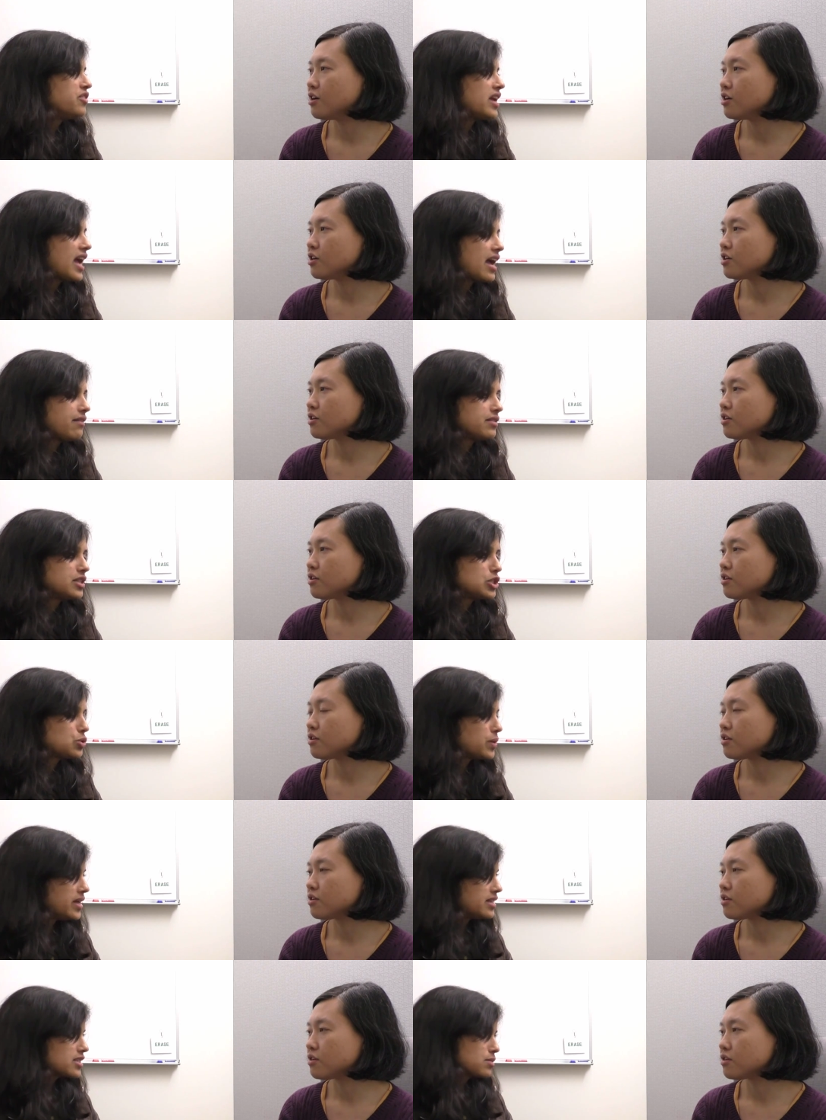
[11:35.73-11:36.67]
Speaker 1: Uh, we have a
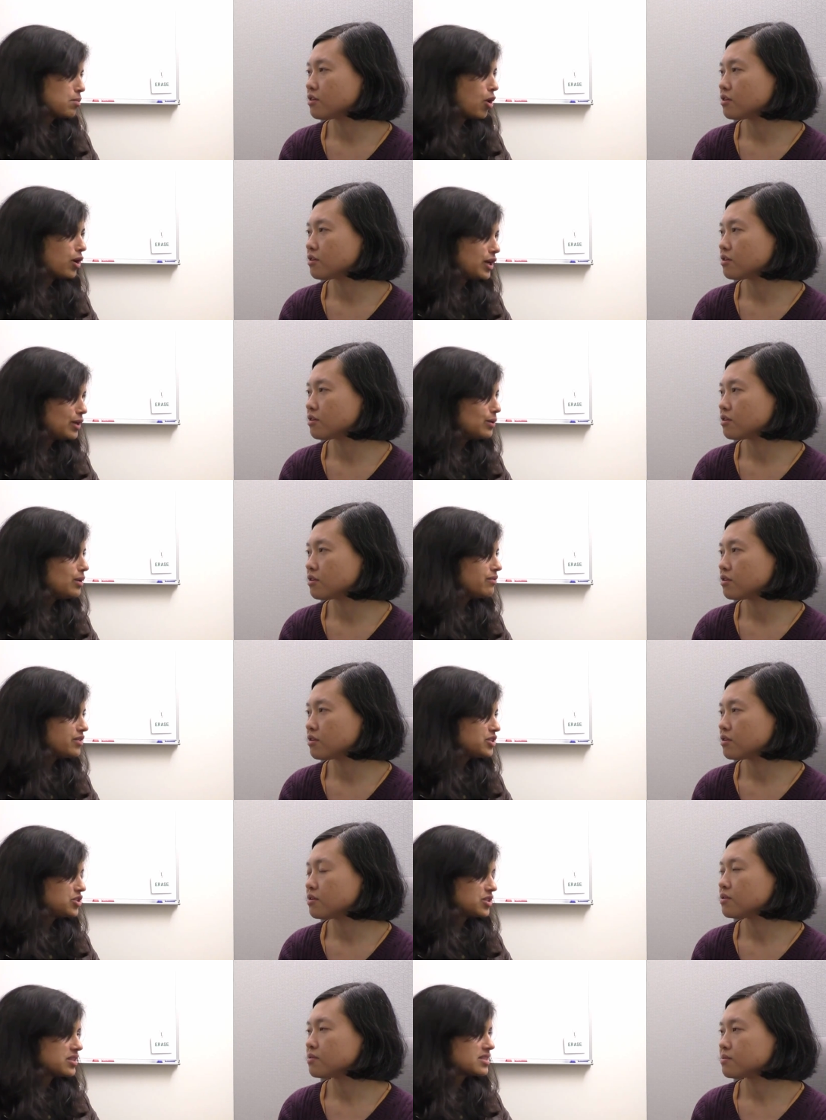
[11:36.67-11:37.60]
tweaks module
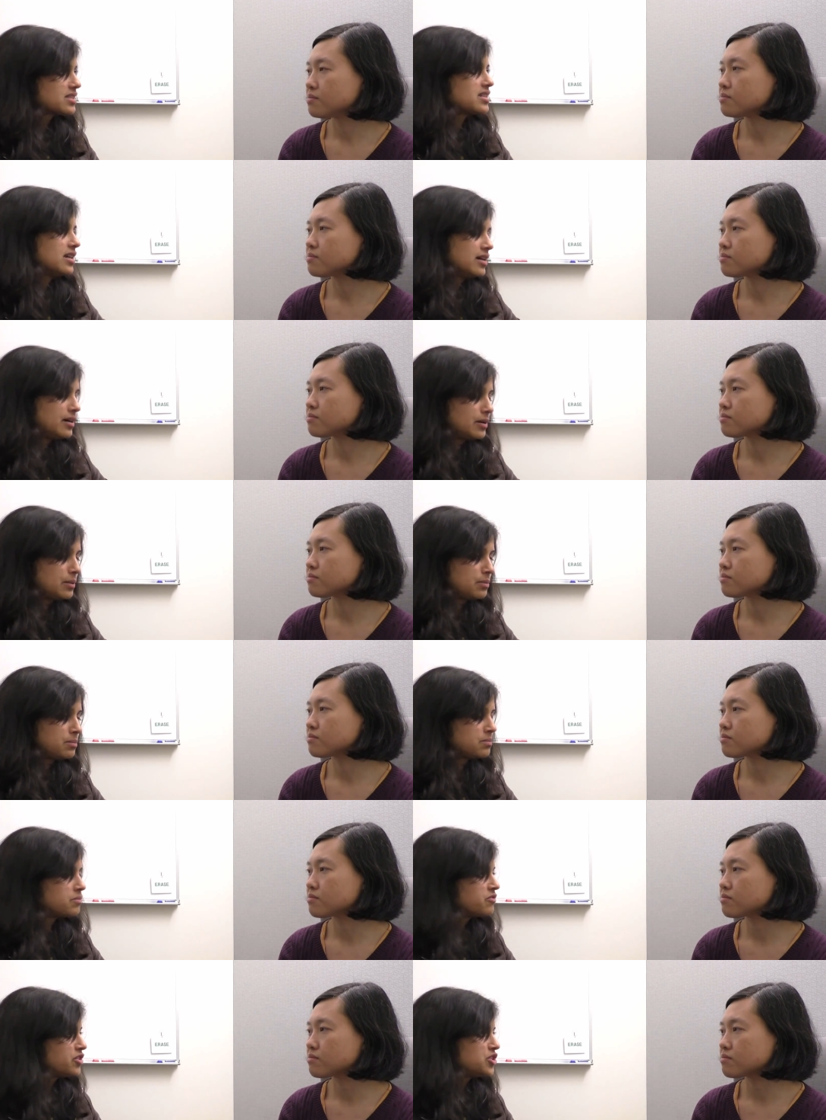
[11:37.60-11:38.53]
which just uh,
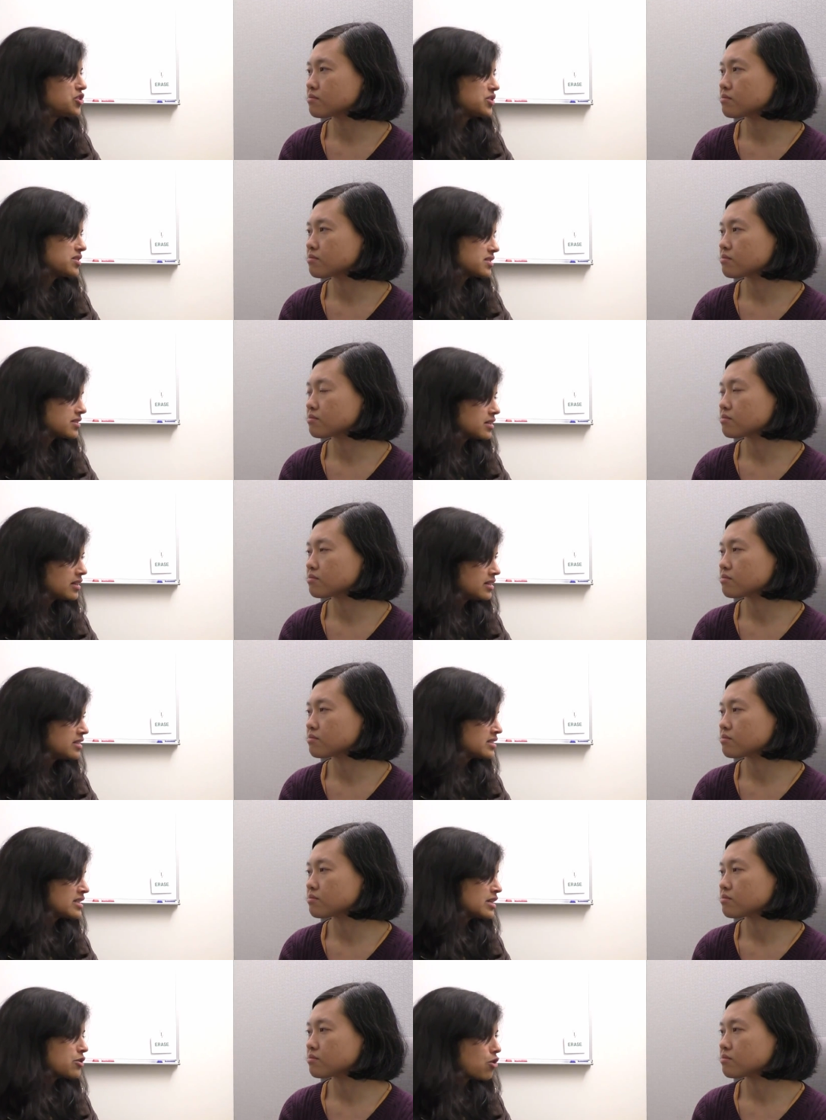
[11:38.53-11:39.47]
which just
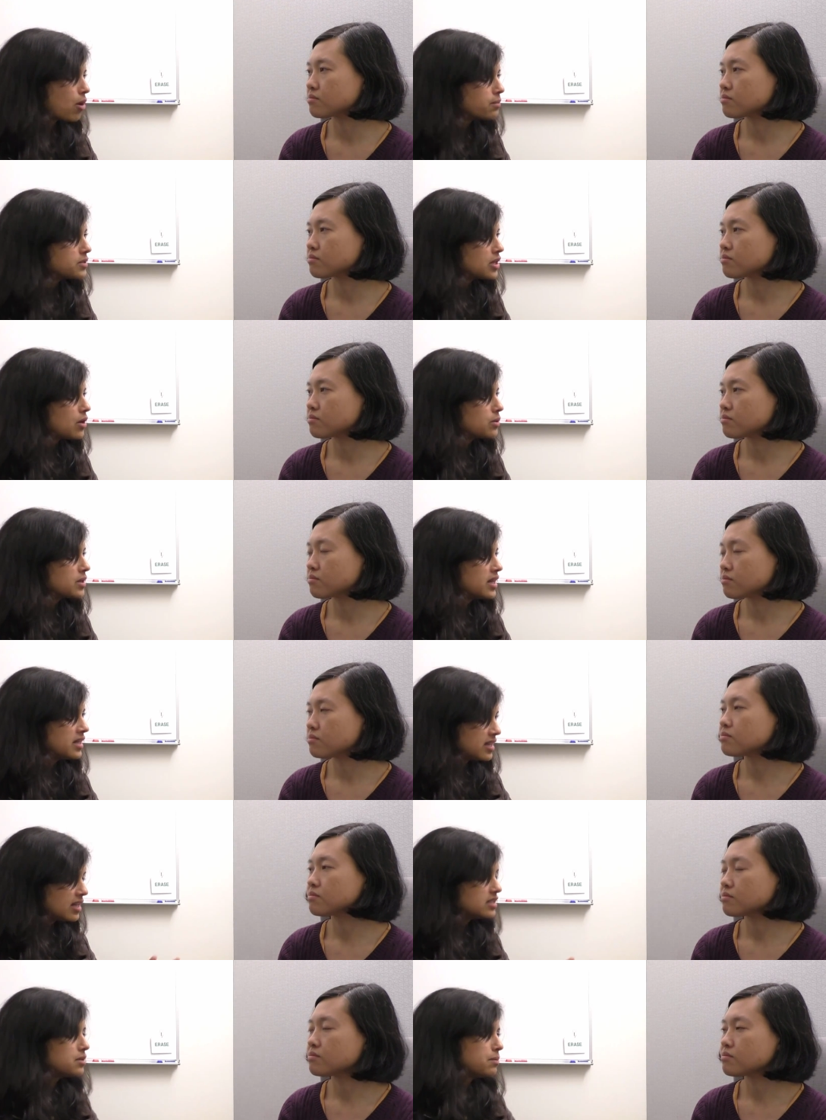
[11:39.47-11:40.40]
is a drop down in
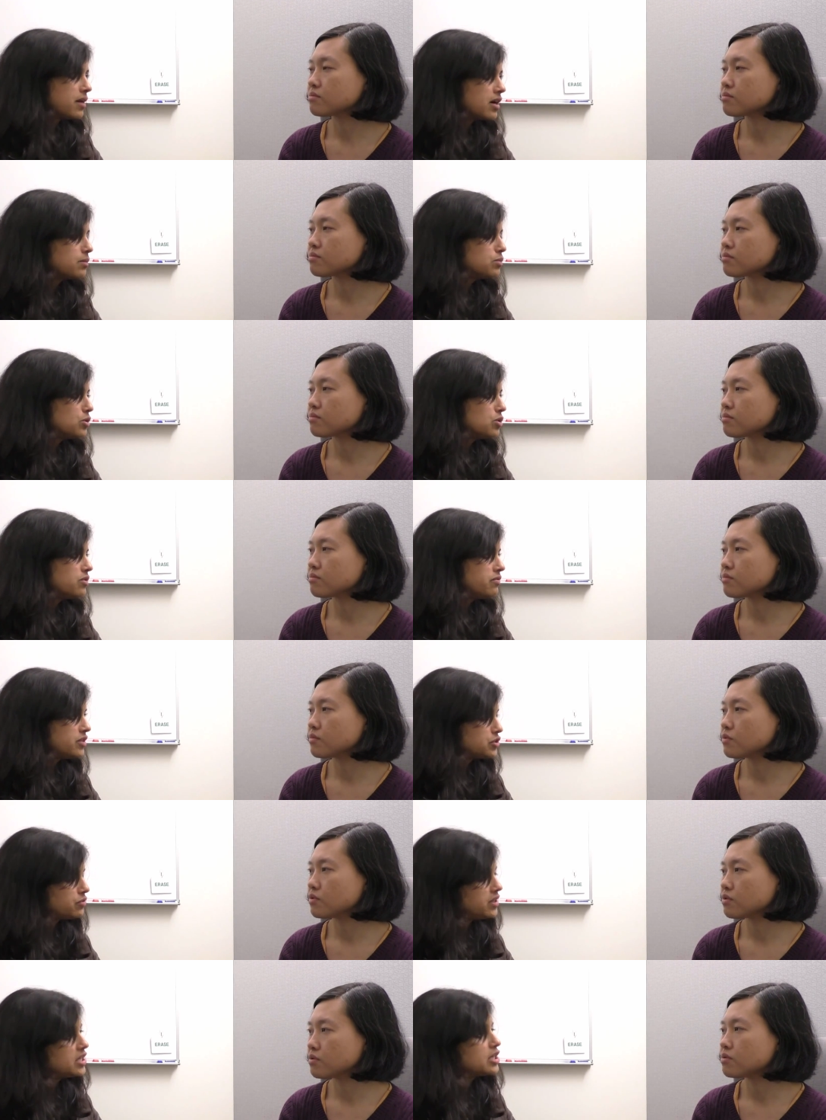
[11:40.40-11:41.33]
the debug mode
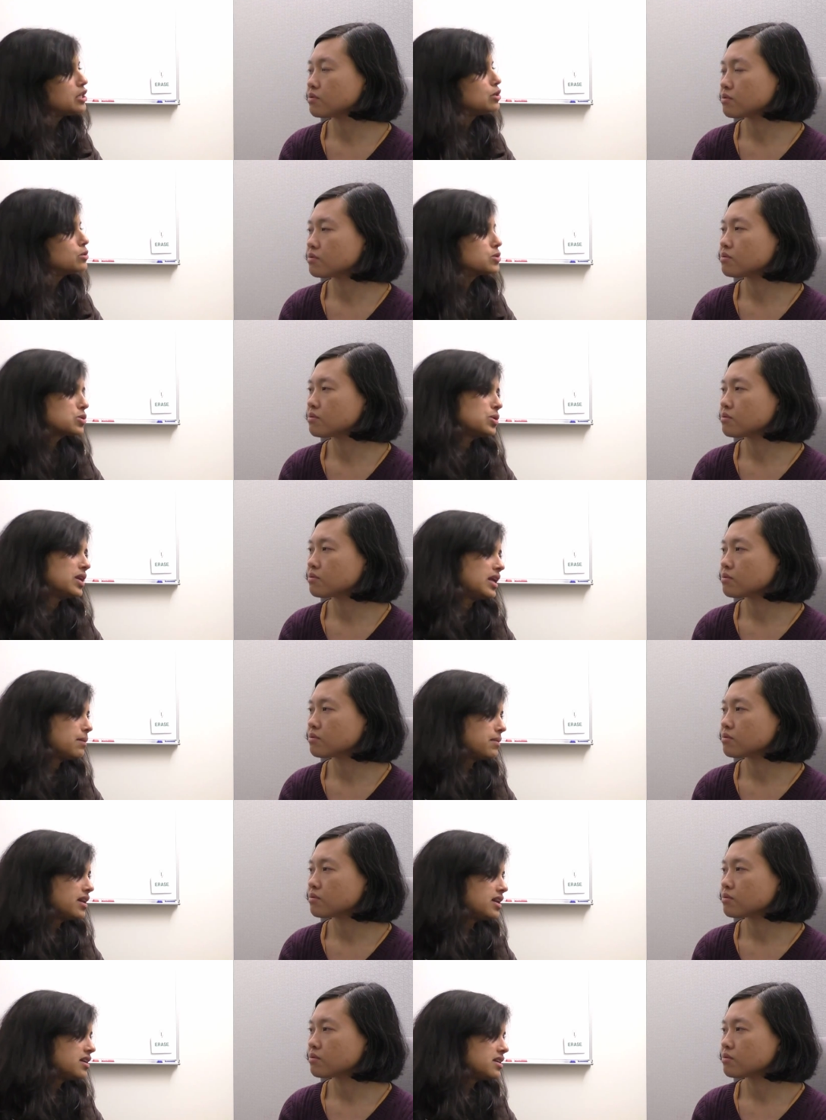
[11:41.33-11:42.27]
which we can use to enable